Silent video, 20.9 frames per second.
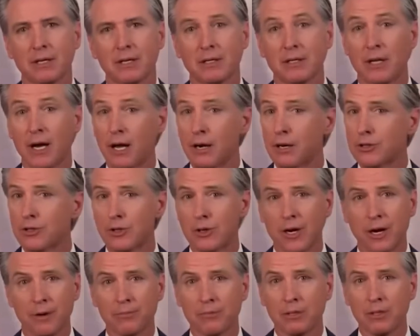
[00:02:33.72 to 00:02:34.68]
Donald
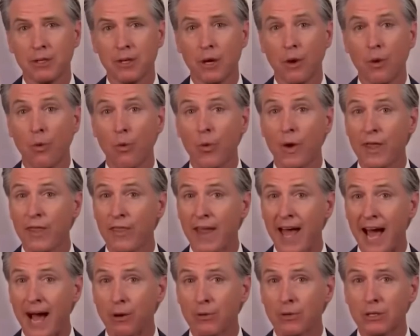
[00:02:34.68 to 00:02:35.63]
Trump,
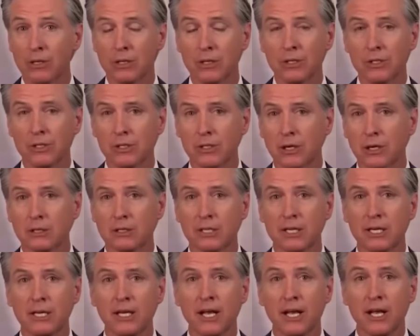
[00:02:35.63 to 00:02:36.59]
without
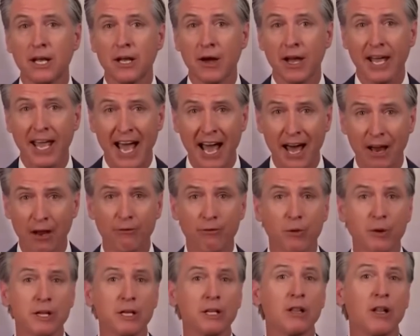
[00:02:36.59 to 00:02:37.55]
consulting
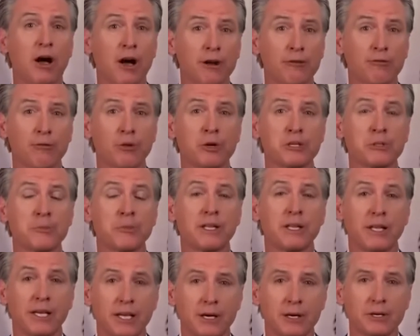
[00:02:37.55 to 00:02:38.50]
California law enforcement
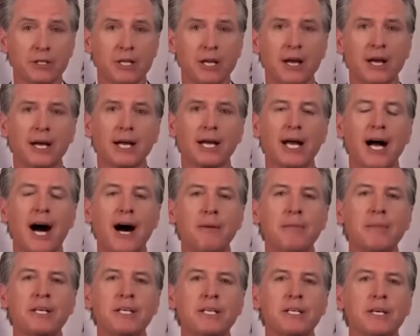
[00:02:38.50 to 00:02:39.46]
leaders,
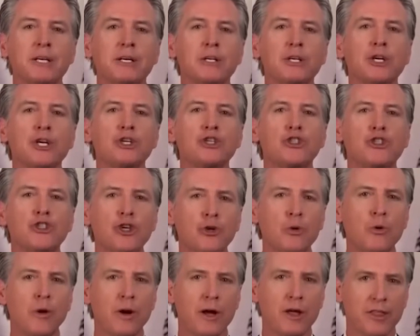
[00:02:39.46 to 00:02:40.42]
commandeered
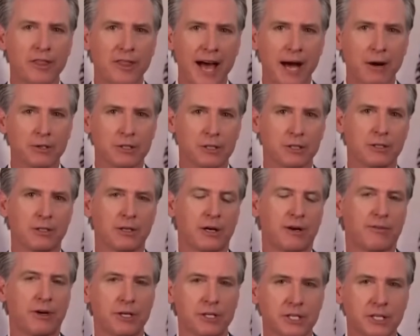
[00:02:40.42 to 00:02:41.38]
2,000
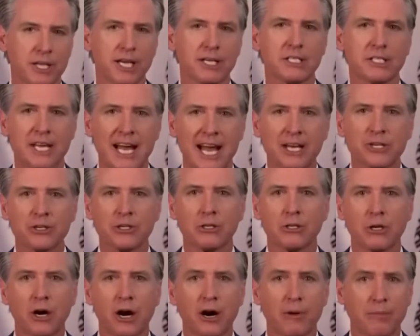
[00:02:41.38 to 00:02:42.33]
of our state's National
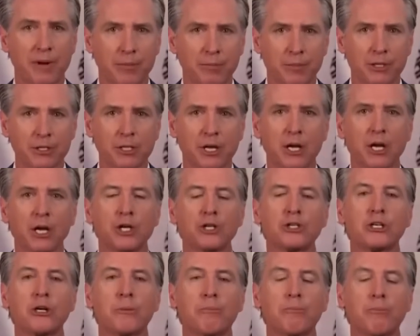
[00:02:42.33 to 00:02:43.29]
Guard members
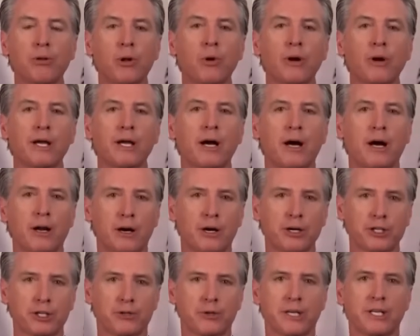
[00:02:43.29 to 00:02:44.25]
to deploy on
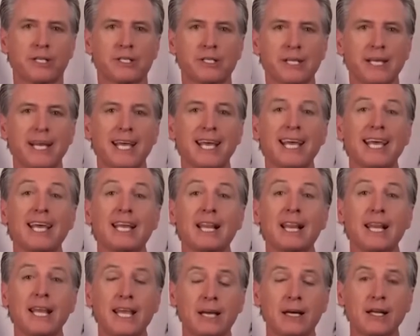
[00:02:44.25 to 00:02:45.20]
our streets,
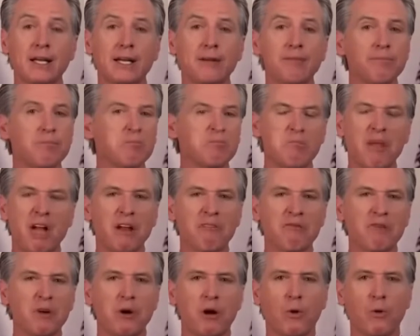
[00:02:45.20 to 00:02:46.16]
illegally
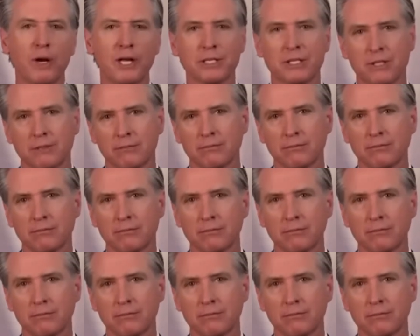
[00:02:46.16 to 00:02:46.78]
and for no reason.